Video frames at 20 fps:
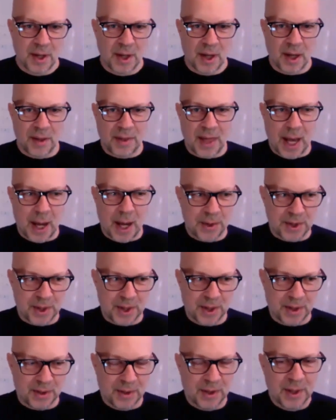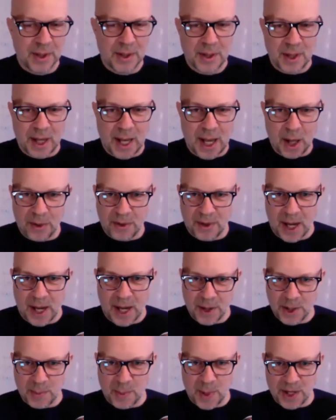1,000
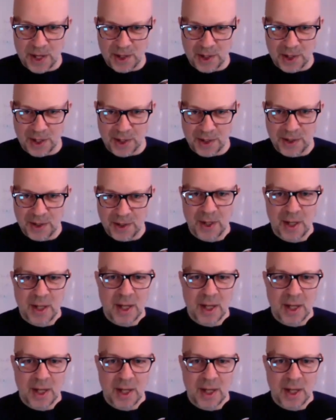healthcare specialists,